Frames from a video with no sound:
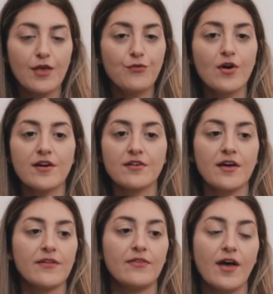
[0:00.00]
If you are
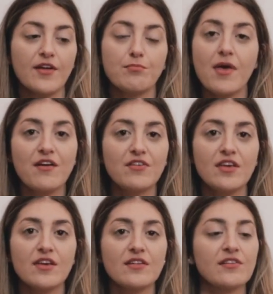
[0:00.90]
not
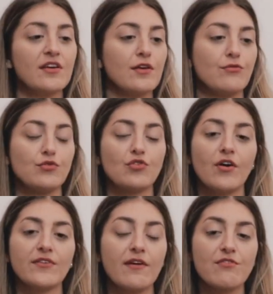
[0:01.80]
married, if you
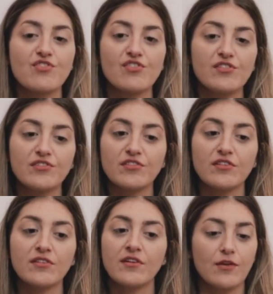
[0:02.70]
don't have
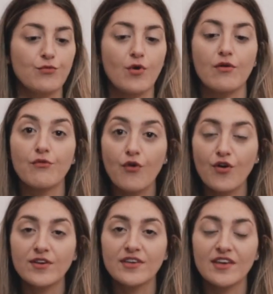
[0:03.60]
children, if you are
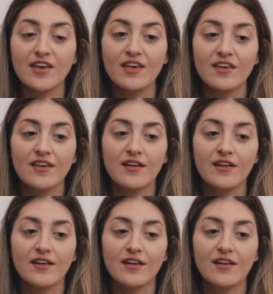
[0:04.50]
working,